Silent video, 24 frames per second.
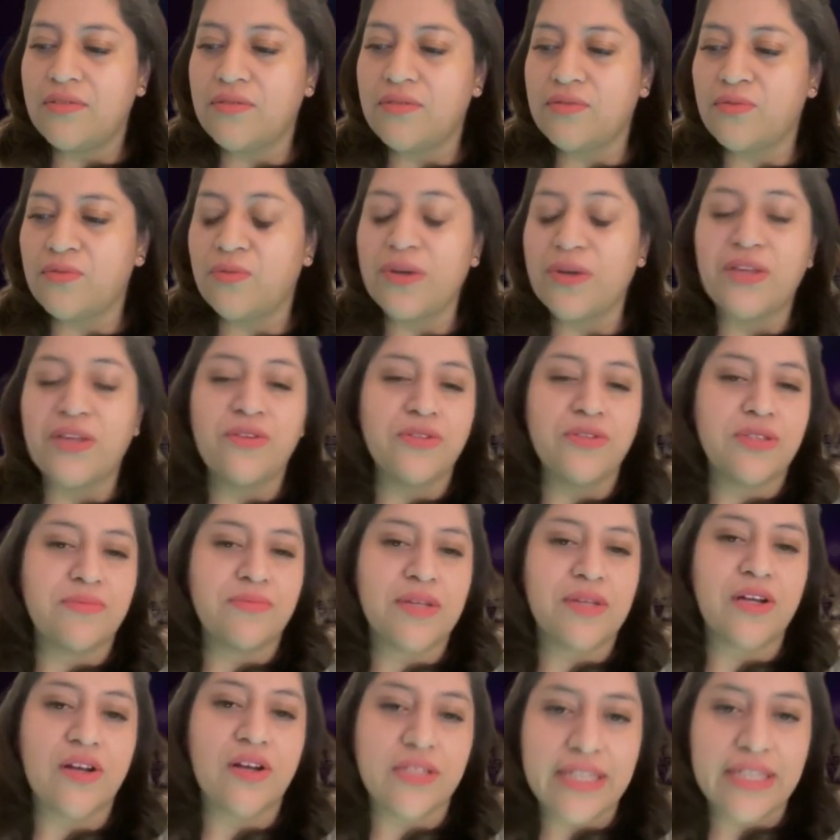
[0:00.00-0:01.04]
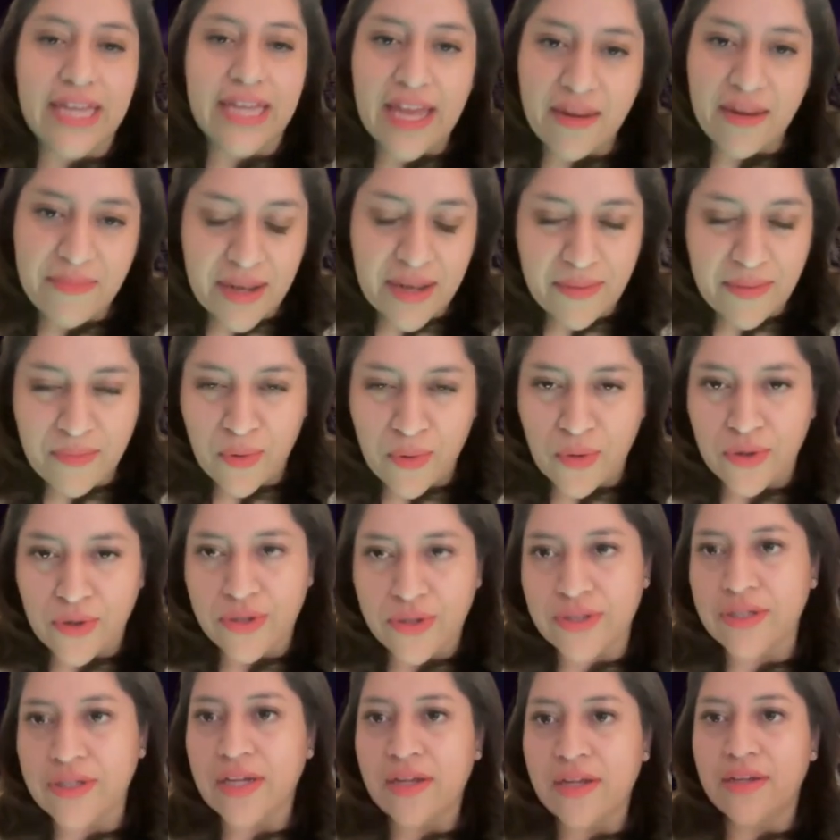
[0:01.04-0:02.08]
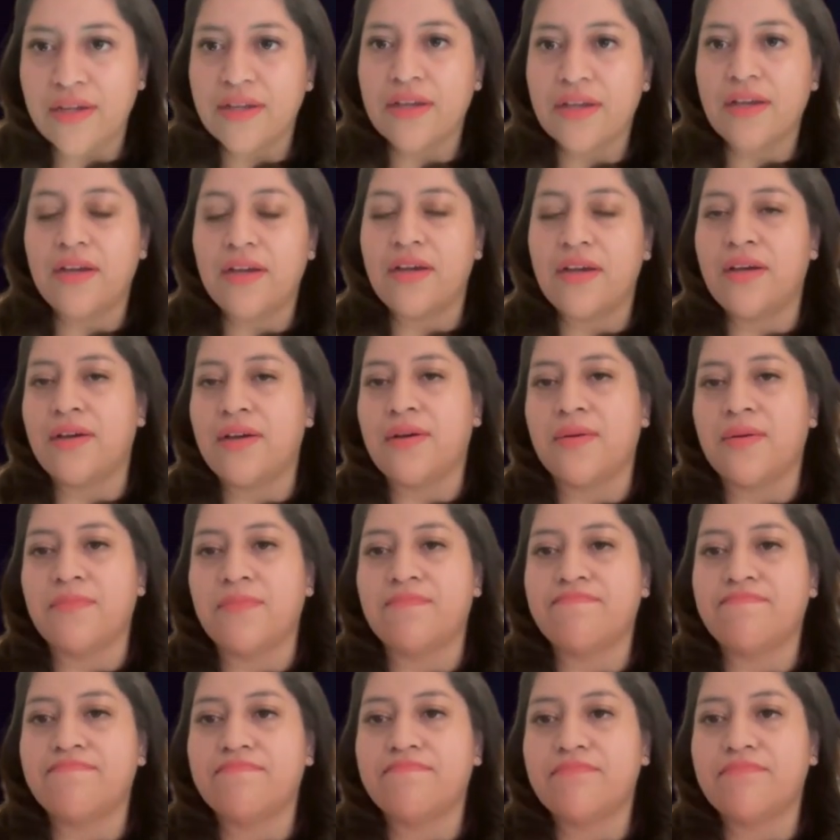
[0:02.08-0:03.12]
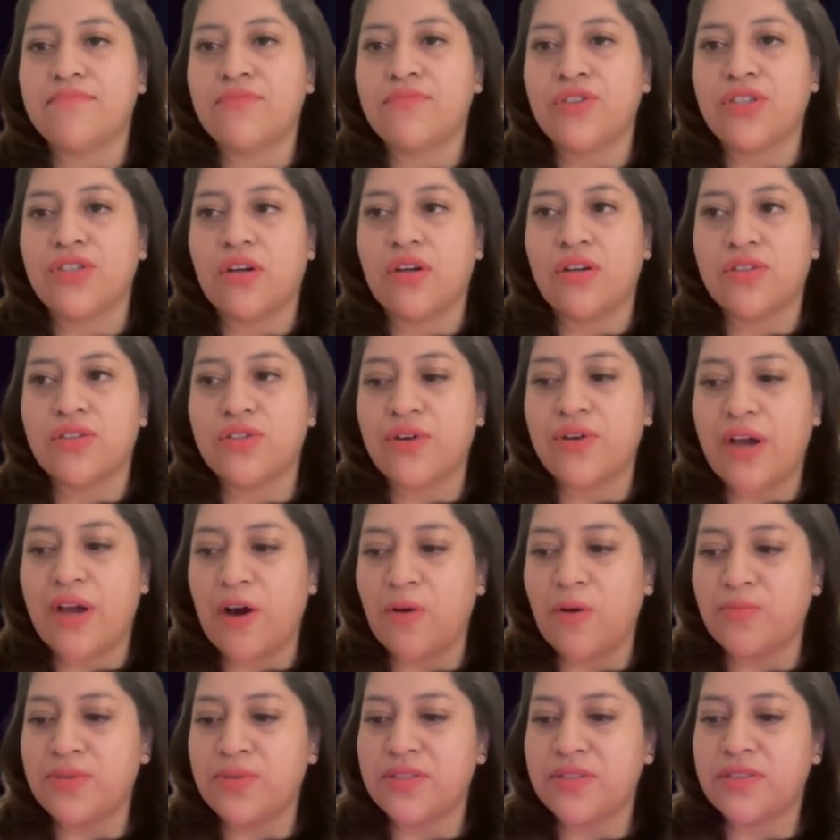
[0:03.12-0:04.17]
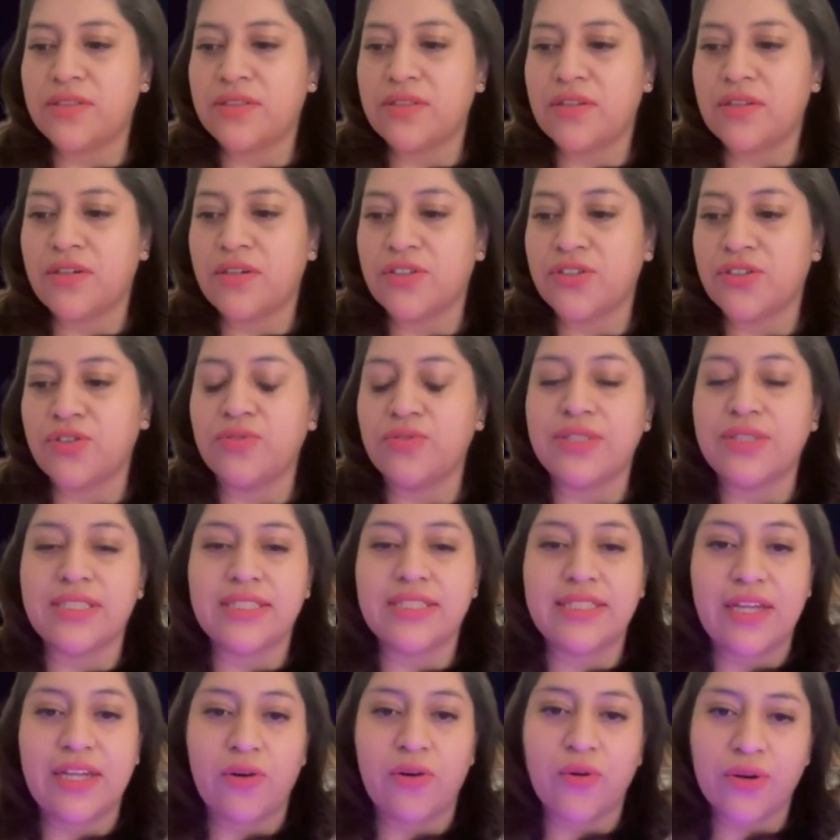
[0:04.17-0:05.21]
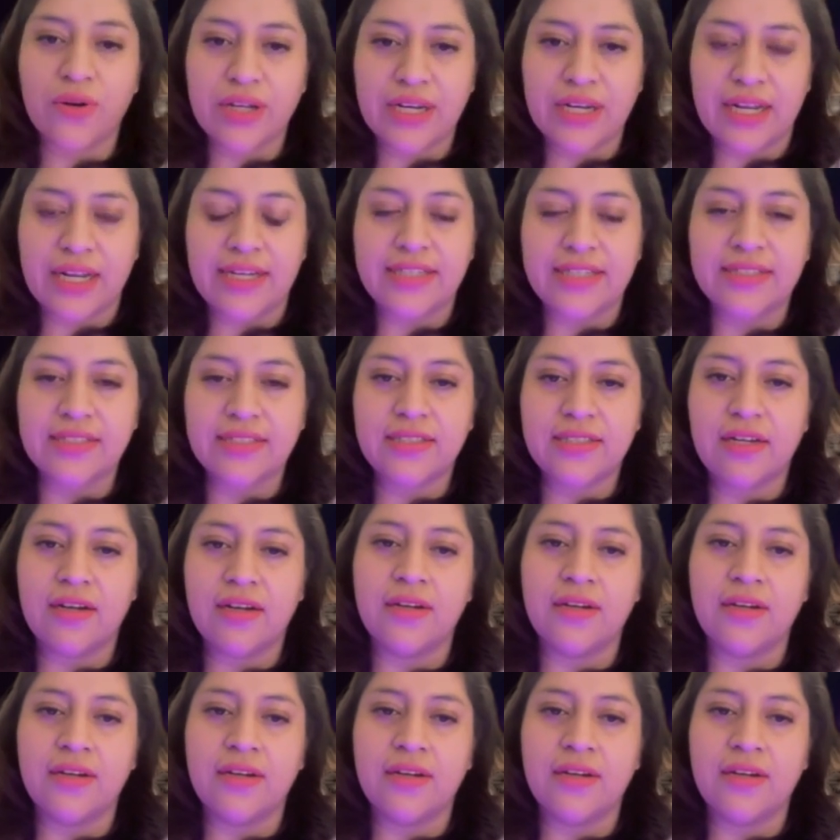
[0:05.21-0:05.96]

we use something called the Kanban board, which also helps our students stay organized.